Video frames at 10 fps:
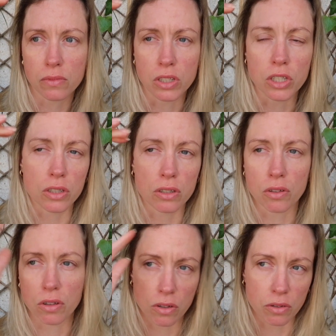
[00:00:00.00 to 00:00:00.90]
good
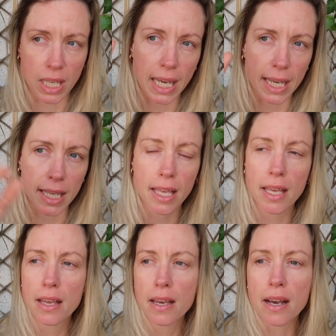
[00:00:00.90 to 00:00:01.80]
or okay,
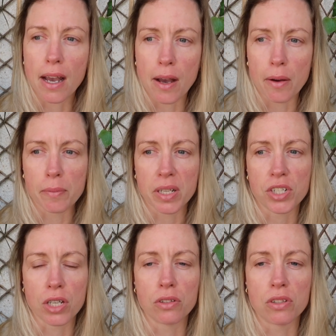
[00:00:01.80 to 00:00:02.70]
but
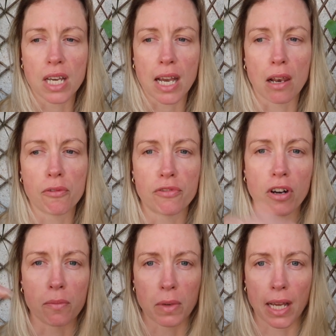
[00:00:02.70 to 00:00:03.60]
she could tell
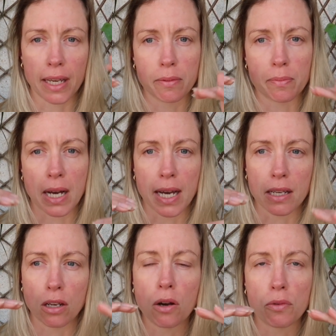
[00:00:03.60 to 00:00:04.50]
from like
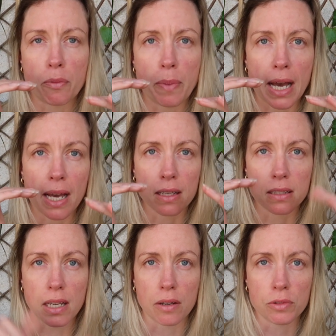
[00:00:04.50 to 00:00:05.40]
my lower
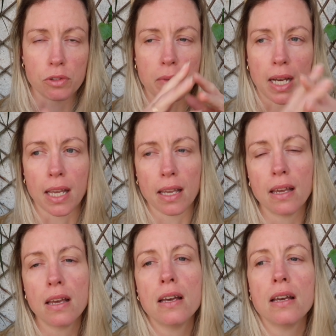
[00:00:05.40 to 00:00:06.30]
back down to my
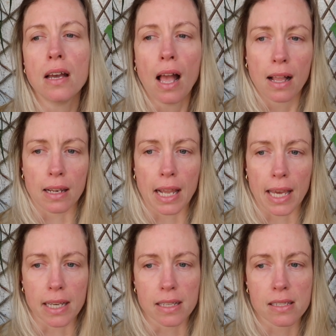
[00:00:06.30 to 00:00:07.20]

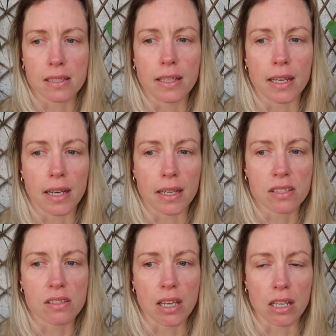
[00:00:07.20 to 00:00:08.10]
legs, the
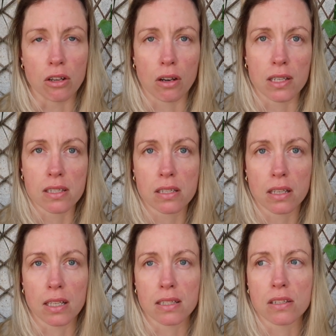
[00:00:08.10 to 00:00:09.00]
signal
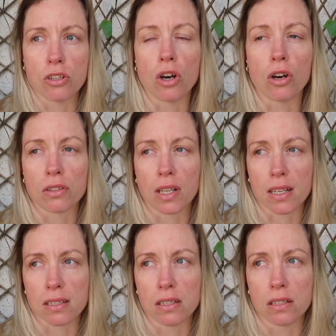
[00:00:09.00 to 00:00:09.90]
is not
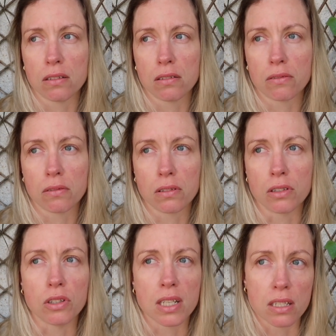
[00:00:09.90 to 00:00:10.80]
as
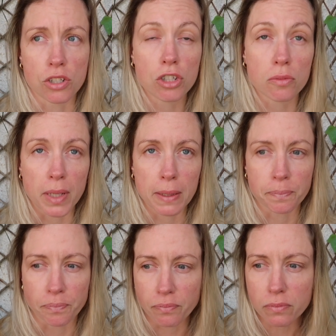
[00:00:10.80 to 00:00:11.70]
good as it should be,
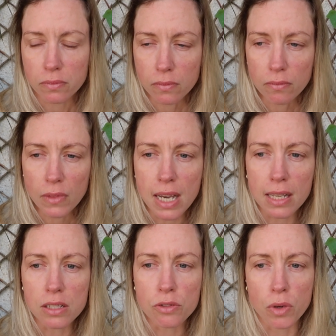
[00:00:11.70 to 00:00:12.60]

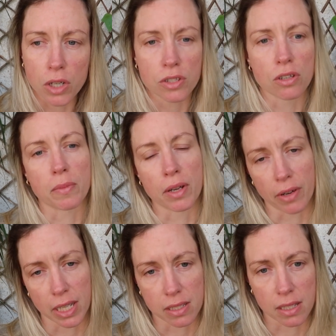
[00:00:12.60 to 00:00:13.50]
and it's worse on my
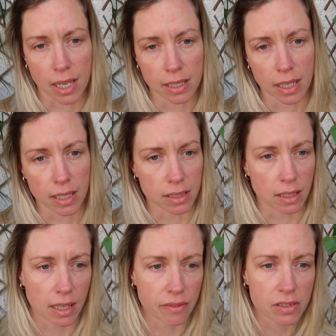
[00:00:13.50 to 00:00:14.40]
right side than in
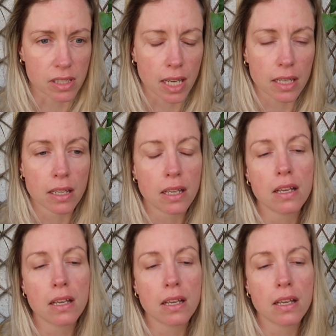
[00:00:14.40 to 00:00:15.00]
the left side.